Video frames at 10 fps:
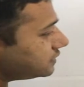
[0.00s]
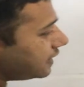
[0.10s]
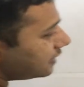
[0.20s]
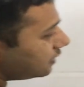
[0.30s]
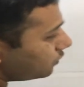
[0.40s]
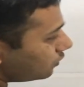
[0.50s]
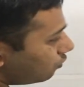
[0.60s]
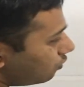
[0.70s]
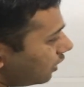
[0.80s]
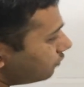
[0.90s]
it's ending with
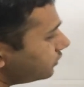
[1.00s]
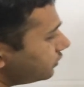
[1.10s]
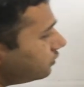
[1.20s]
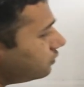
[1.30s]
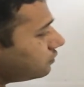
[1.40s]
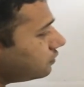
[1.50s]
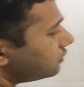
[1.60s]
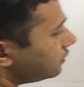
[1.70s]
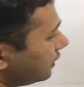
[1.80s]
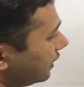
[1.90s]
O out here.
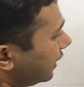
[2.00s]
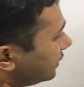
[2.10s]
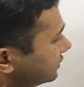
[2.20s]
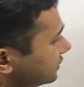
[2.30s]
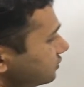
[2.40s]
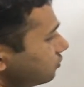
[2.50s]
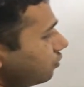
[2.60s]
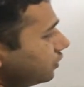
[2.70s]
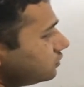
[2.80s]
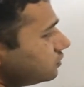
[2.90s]
And since the
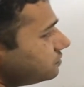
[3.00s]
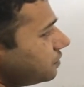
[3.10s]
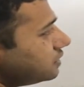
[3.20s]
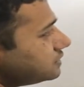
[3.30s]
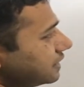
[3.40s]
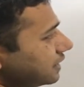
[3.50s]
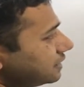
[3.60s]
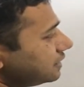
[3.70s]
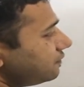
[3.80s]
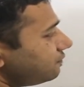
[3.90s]
coordination pair is
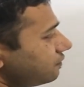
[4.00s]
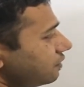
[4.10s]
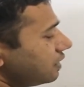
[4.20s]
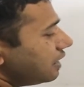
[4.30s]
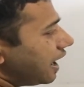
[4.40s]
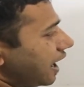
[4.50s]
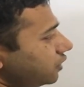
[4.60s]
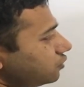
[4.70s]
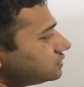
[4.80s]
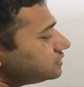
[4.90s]
negative,
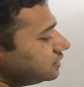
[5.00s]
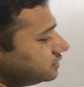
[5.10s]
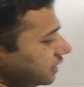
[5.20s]
iron shall